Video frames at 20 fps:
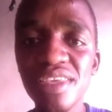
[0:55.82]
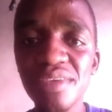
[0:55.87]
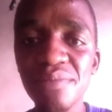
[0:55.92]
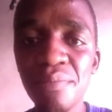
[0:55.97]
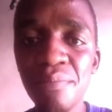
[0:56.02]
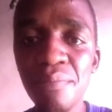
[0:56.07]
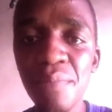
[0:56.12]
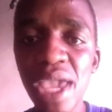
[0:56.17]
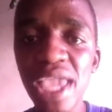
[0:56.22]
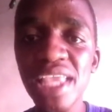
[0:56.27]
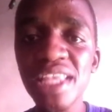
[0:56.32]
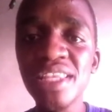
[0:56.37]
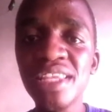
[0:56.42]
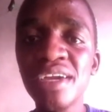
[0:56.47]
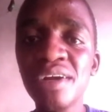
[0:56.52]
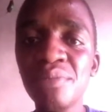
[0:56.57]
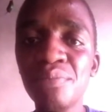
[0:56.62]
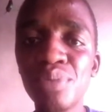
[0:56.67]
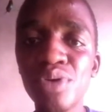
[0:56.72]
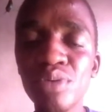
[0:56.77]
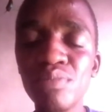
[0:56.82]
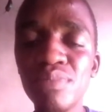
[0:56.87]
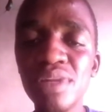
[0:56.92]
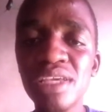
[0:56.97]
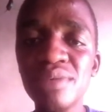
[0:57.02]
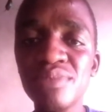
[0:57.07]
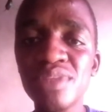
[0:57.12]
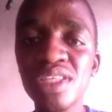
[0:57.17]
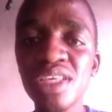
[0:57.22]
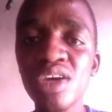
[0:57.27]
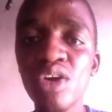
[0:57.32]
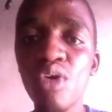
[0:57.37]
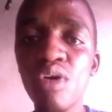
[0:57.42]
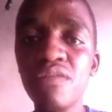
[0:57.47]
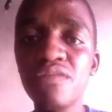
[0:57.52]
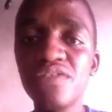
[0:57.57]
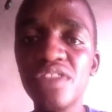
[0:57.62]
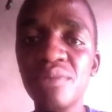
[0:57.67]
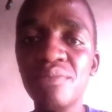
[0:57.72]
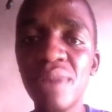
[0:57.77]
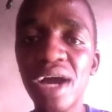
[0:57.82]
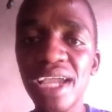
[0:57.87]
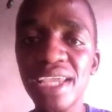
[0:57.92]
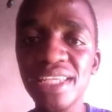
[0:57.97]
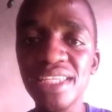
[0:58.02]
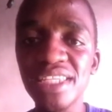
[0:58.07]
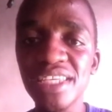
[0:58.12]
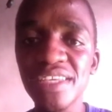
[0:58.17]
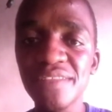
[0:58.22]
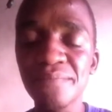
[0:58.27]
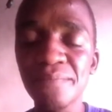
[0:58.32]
main problems of the mind.